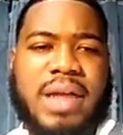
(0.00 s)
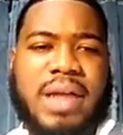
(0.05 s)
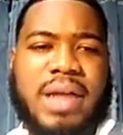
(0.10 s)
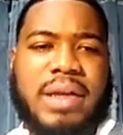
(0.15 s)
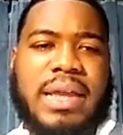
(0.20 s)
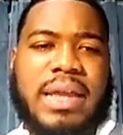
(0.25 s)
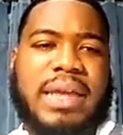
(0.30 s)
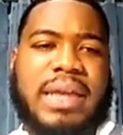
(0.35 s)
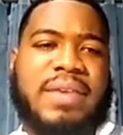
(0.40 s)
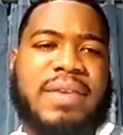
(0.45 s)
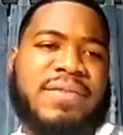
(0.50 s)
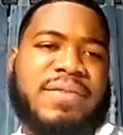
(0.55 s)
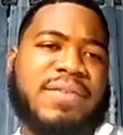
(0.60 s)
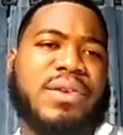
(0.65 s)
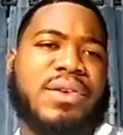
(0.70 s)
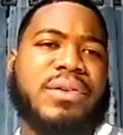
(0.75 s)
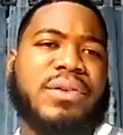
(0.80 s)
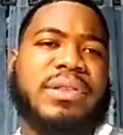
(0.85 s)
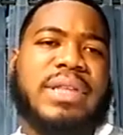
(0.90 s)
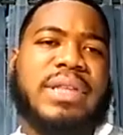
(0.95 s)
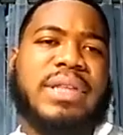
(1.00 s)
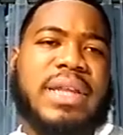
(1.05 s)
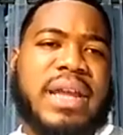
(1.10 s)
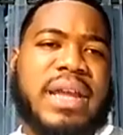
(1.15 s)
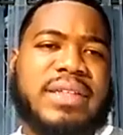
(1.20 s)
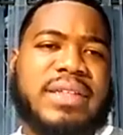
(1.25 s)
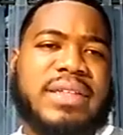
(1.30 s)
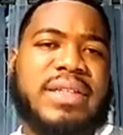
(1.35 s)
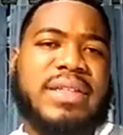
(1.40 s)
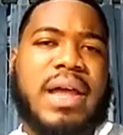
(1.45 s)
Like if, you know, the next
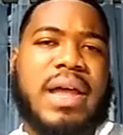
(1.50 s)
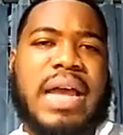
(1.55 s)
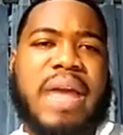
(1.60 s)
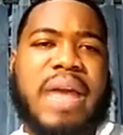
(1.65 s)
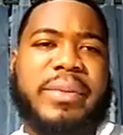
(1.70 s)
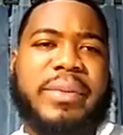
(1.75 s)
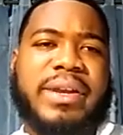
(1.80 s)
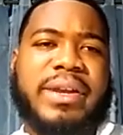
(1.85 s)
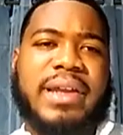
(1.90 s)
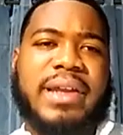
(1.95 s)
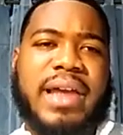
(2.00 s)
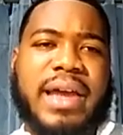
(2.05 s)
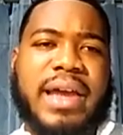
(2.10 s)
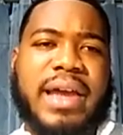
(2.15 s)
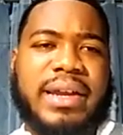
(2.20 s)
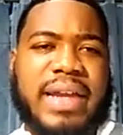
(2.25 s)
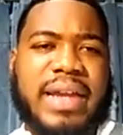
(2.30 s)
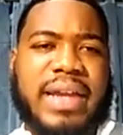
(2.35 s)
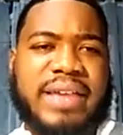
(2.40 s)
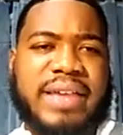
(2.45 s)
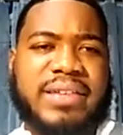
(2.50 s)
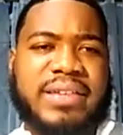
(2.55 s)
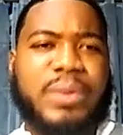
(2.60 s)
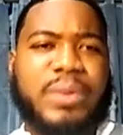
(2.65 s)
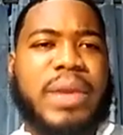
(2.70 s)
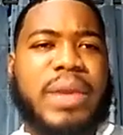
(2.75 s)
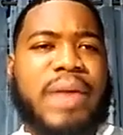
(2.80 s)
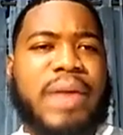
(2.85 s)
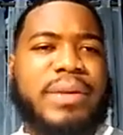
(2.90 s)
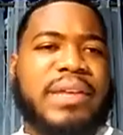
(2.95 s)
stock I'm analyzing, will I
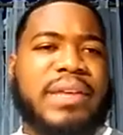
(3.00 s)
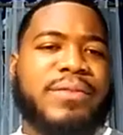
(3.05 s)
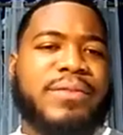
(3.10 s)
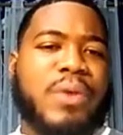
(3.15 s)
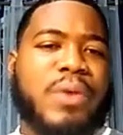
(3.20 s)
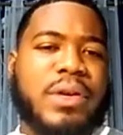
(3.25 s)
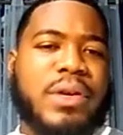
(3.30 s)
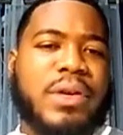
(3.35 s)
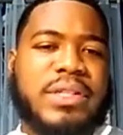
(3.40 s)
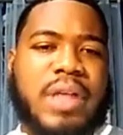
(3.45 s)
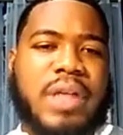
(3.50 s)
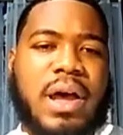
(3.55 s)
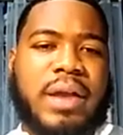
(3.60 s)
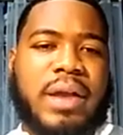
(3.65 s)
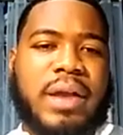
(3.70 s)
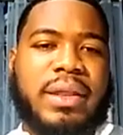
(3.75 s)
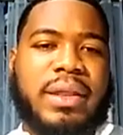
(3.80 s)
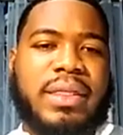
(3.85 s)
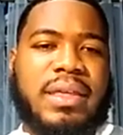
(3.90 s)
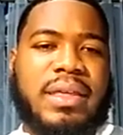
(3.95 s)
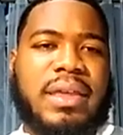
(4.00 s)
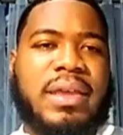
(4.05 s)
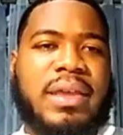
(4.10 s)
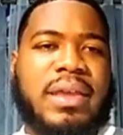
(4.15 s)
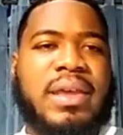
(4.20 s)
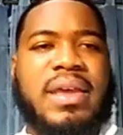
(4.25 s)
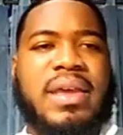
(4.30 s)
really focus on the